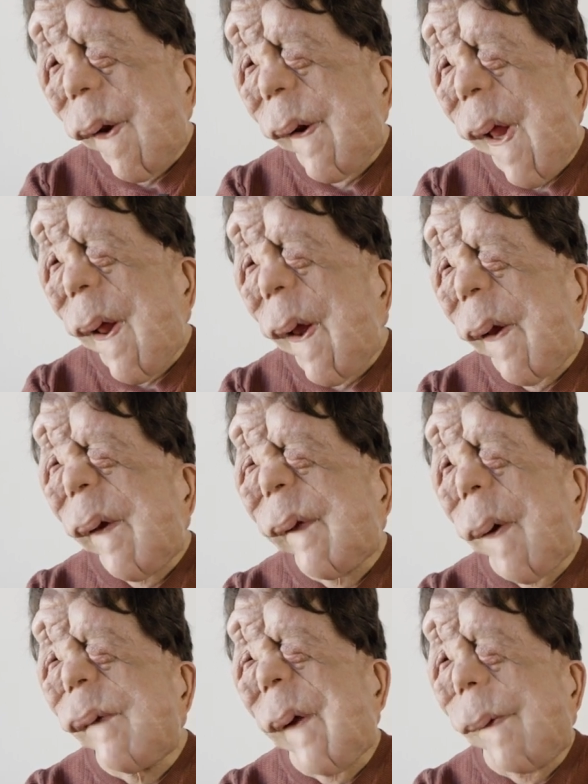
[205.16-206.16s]
the
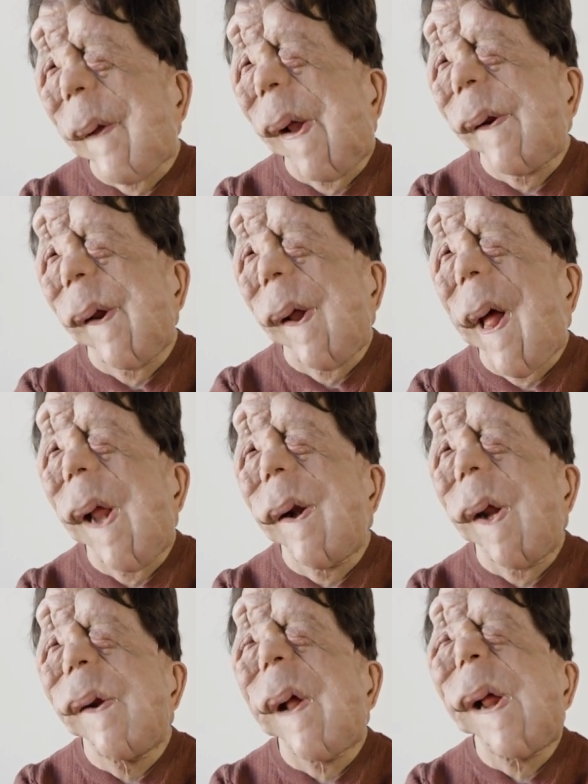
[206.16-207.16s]
subject matter. And
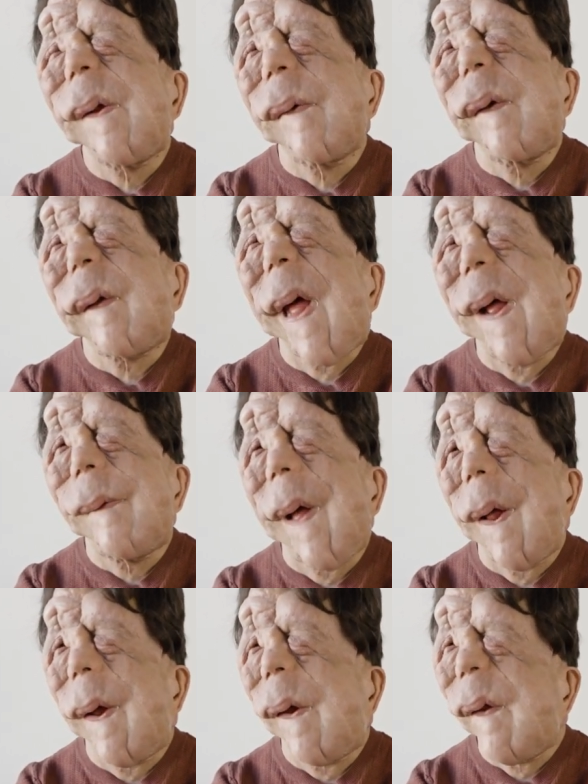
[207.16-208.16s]
Undateables came
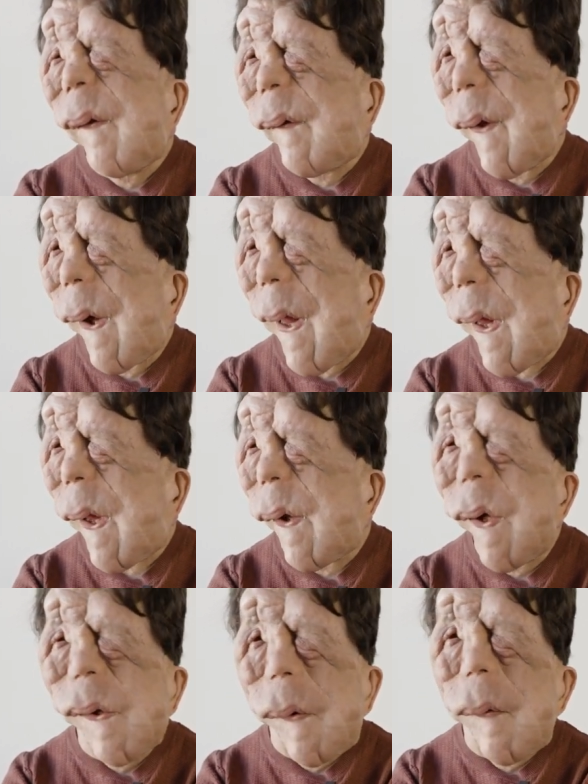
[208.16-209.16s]
out sort of like
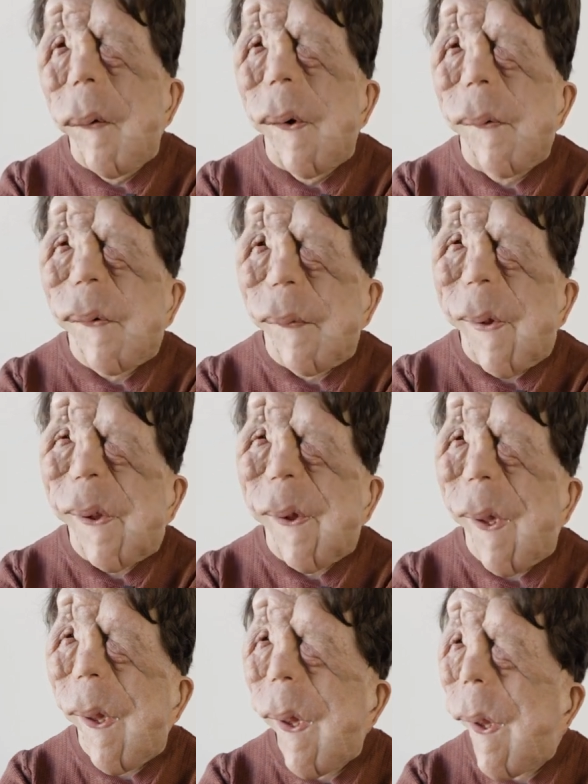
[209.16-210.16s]
the dawn of
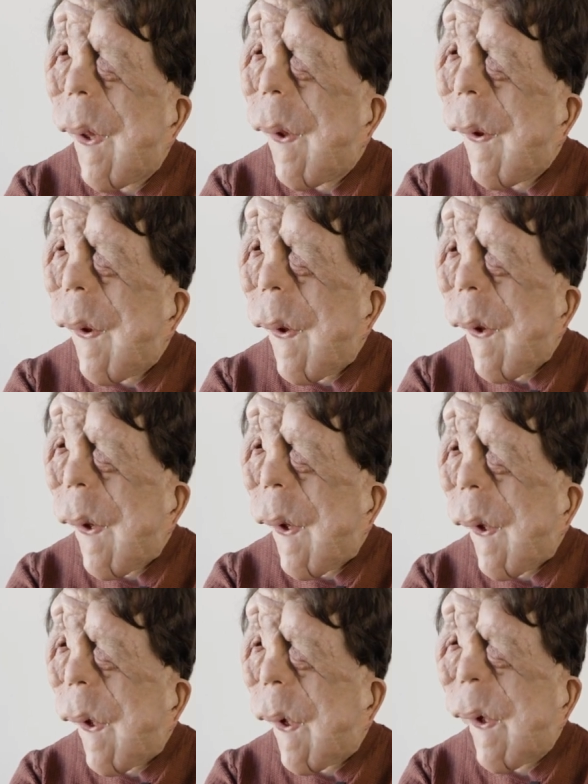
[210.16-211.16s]
Twitter,
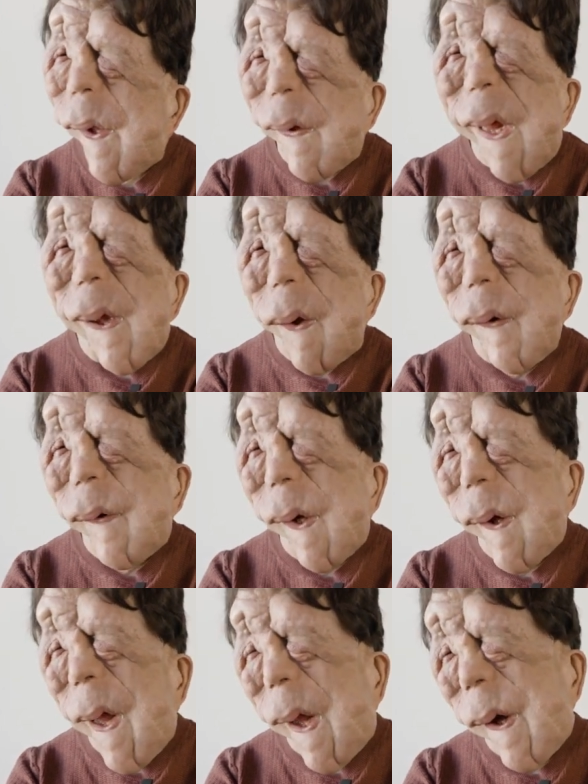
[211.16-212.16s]

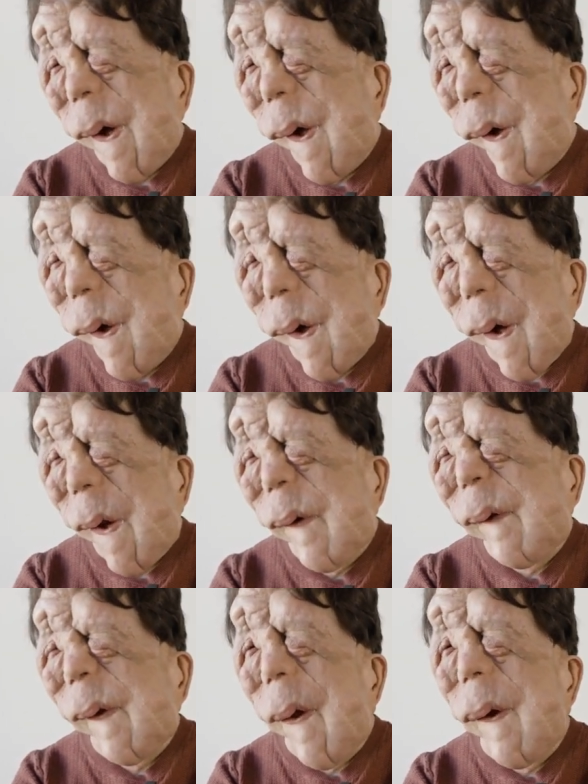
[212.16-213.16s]
and
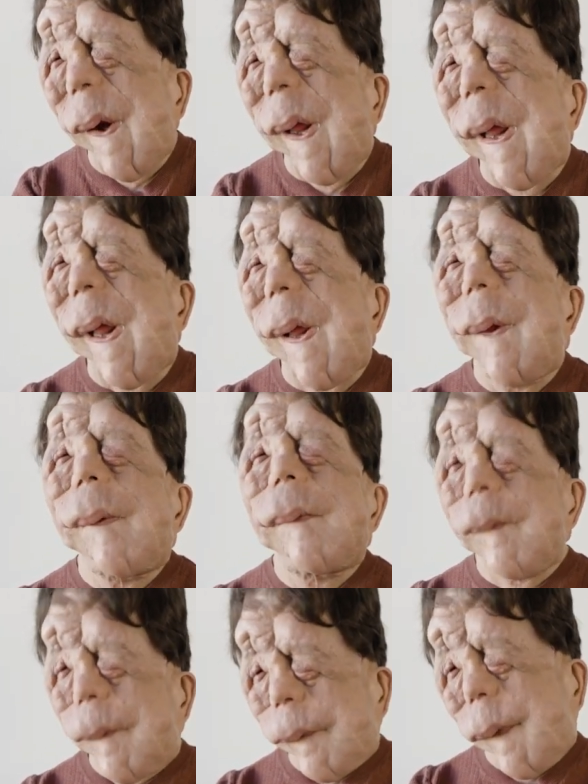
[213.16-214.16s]
slowly
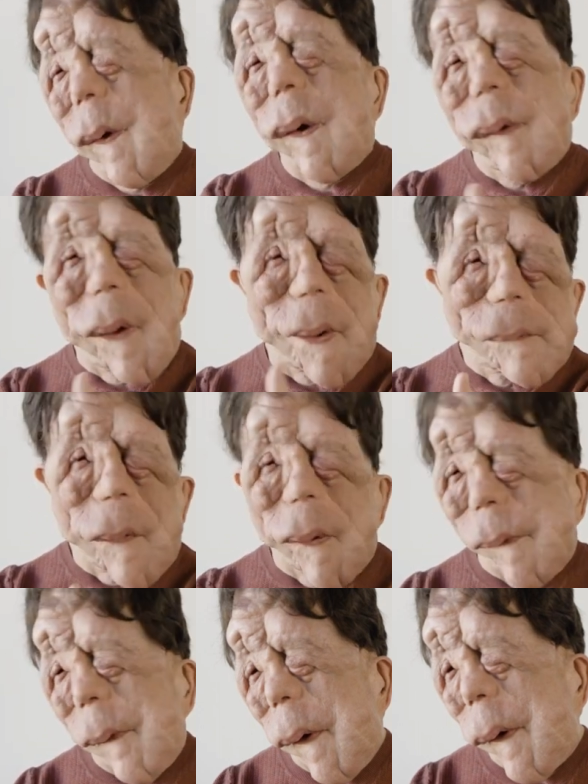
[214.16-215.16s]
got more
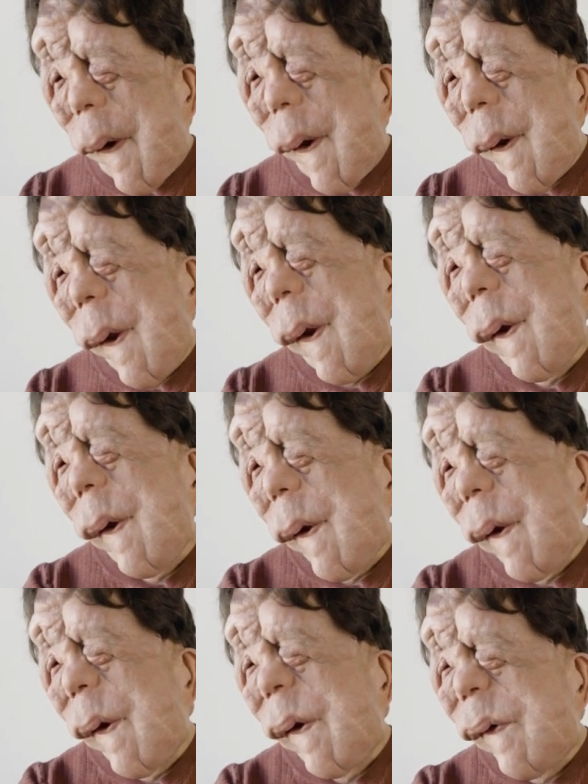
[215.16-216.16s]
and more
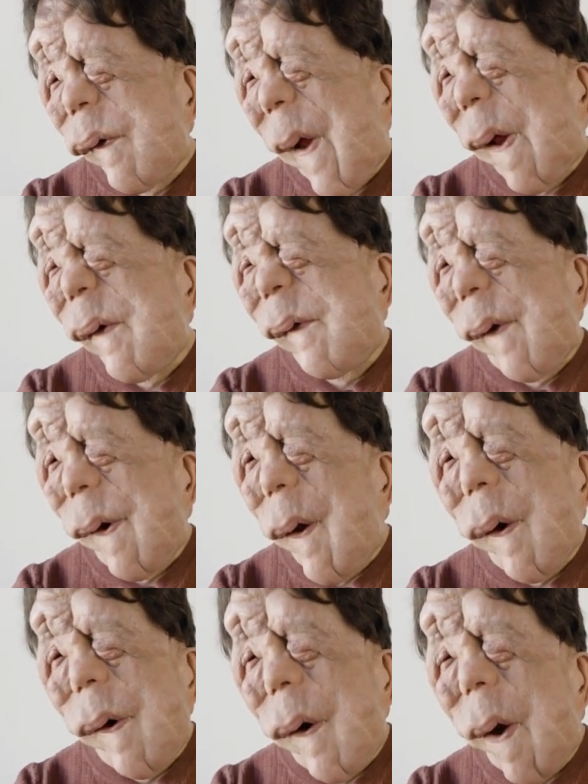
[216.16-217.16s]
traction
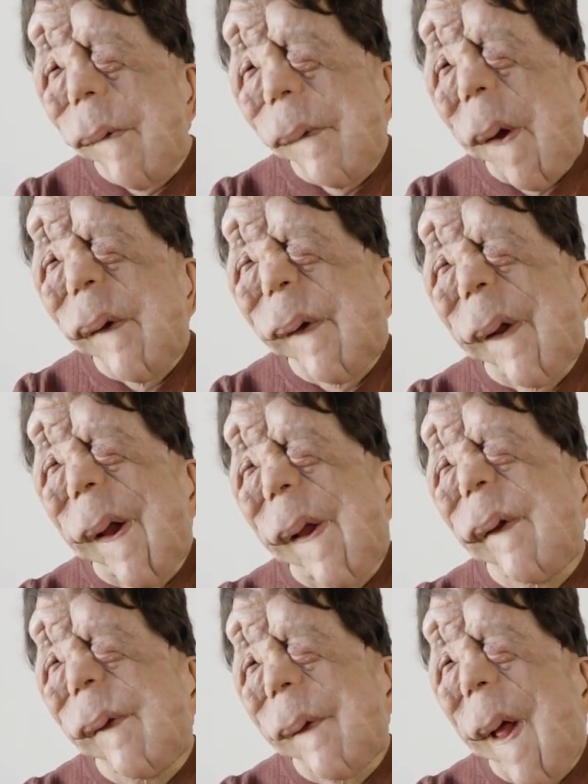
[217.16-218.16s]
on both
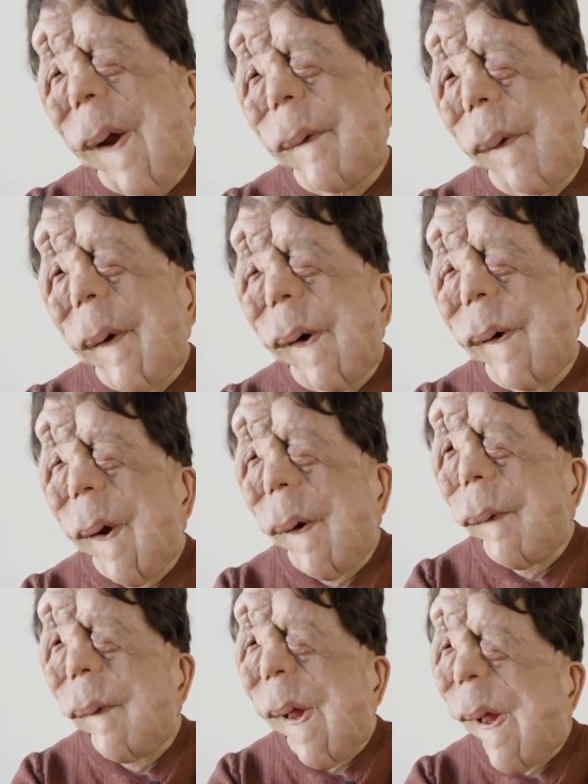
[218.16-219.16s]
sides. But everyone
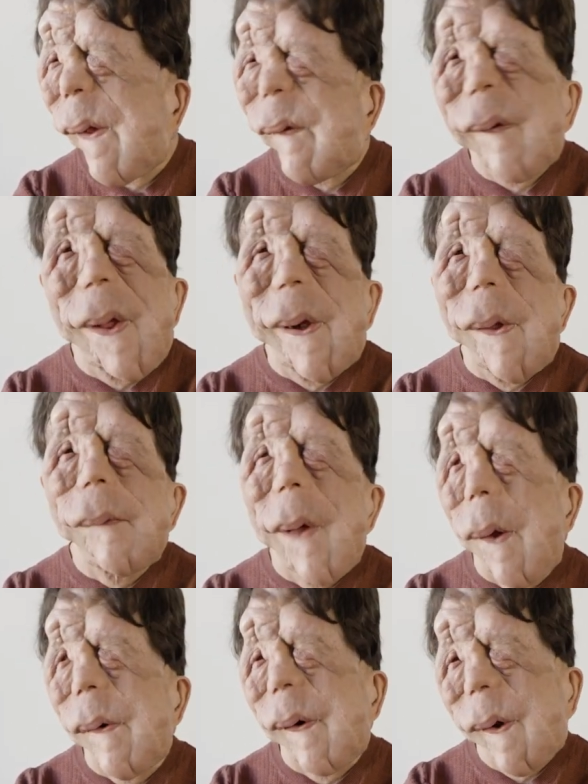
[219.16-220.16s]
that we certainly
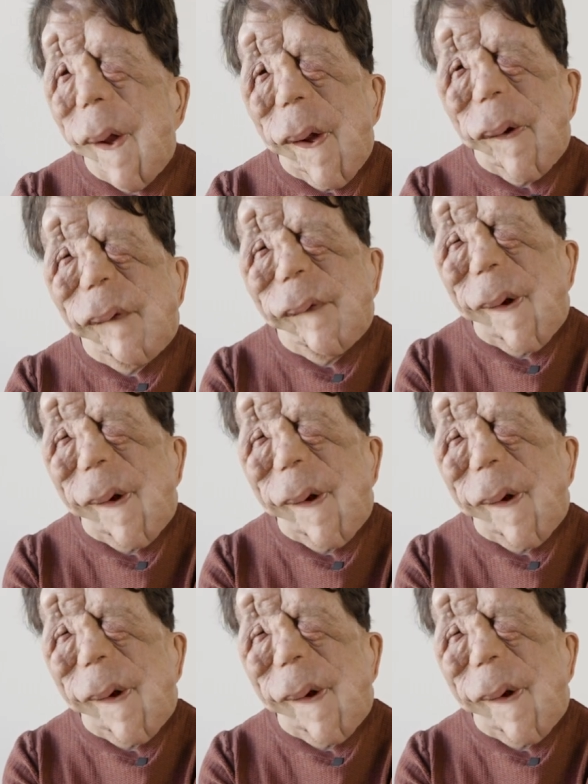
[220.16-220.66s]
worked with and cast